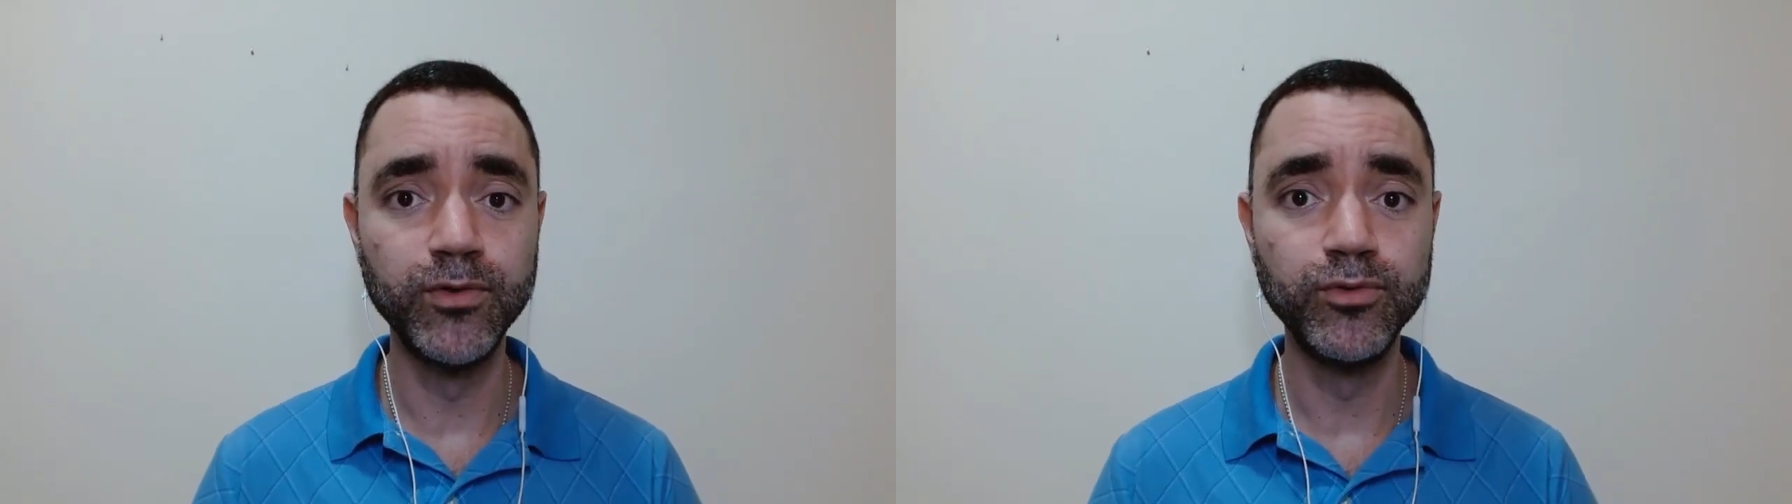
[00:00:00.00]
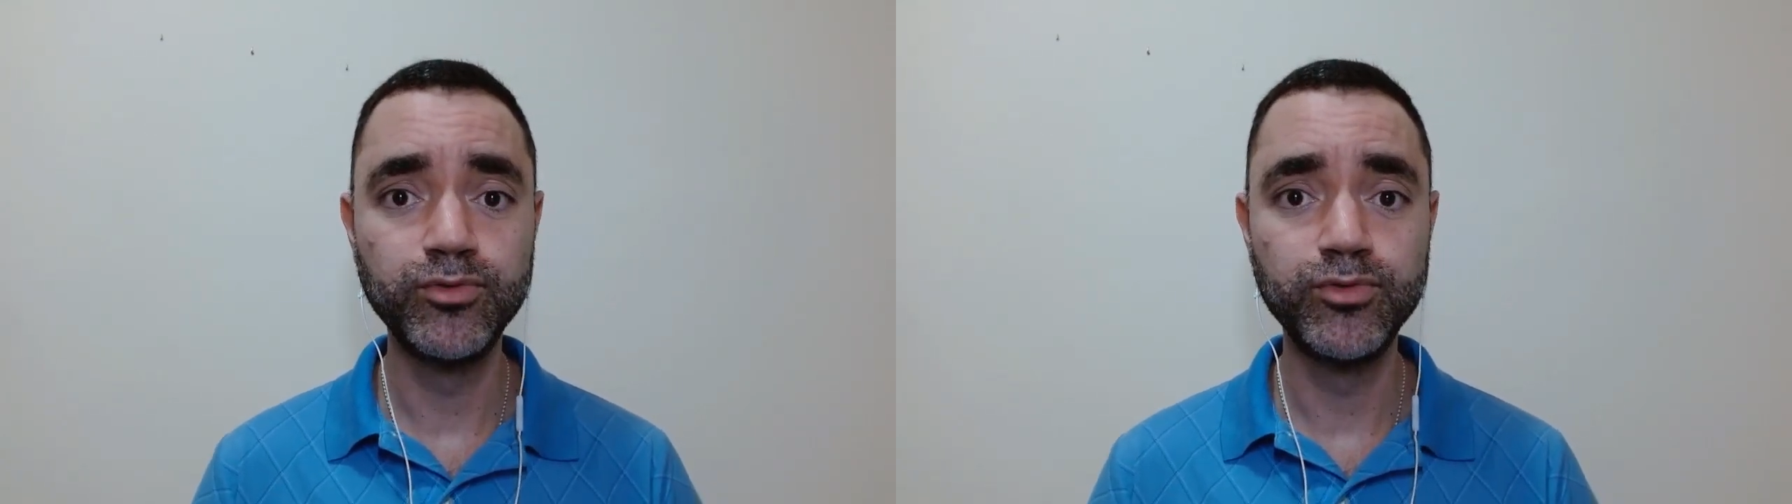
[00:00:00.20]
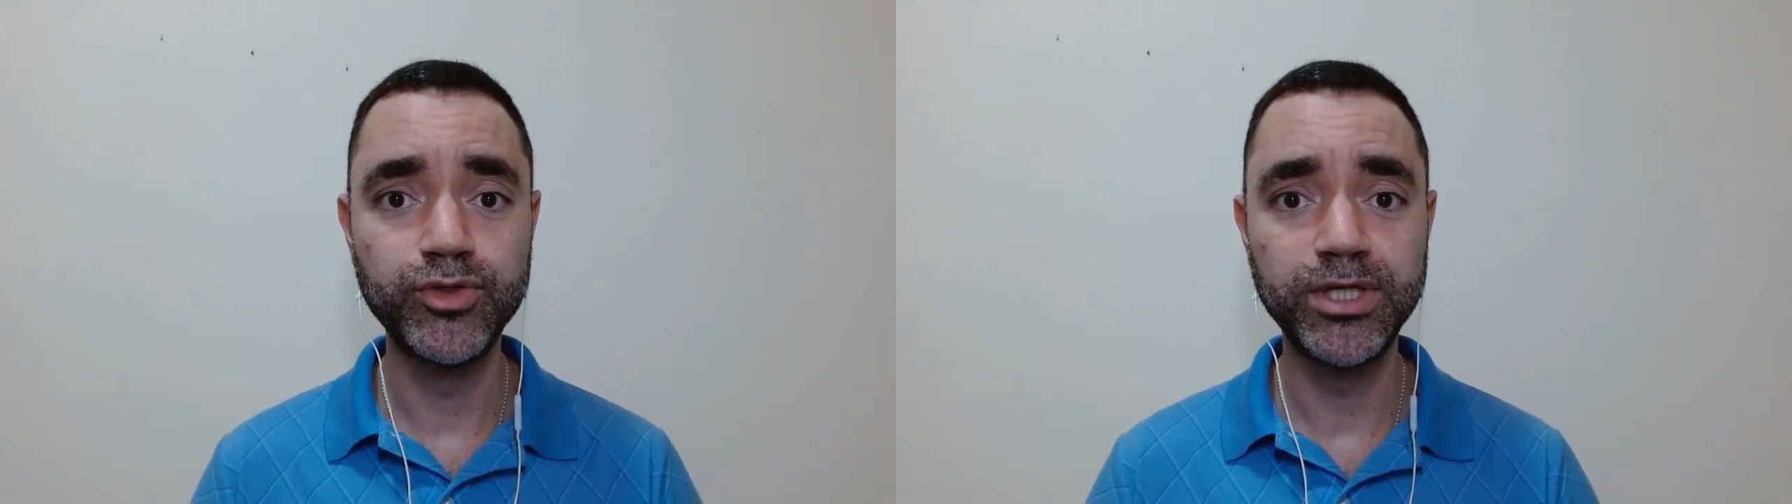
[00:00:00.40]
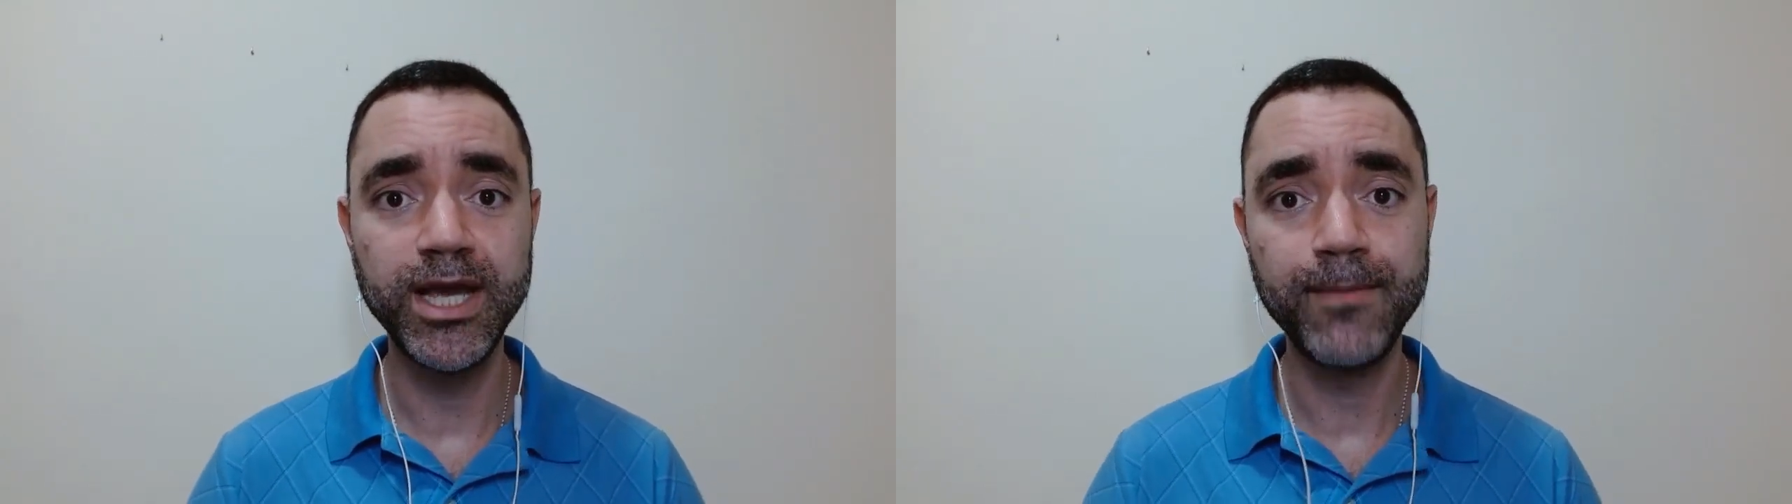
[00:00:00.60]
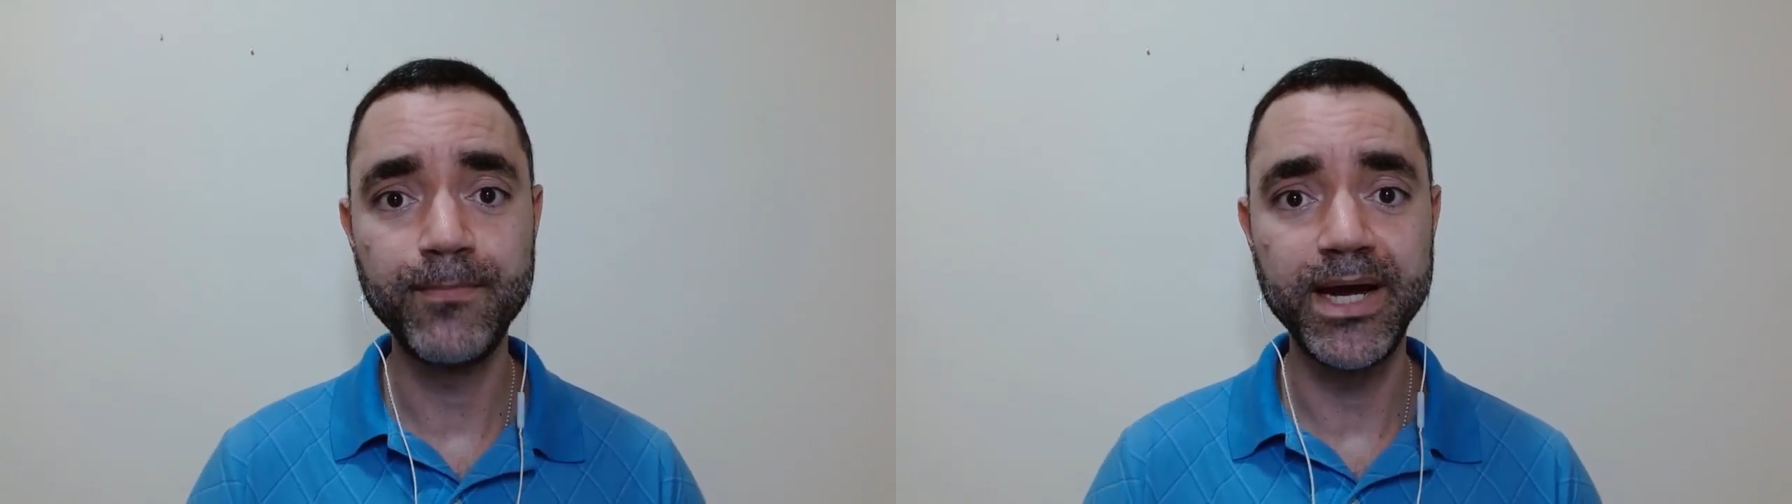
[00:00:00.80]
you to
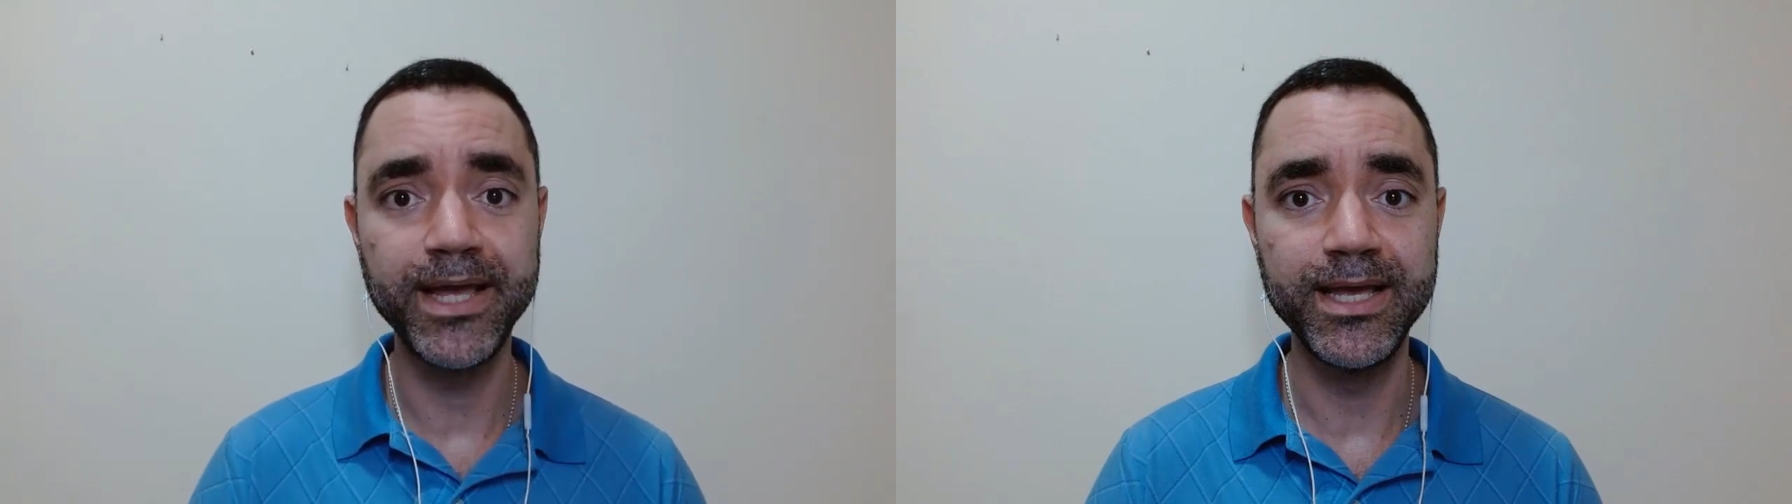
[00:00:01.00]
share my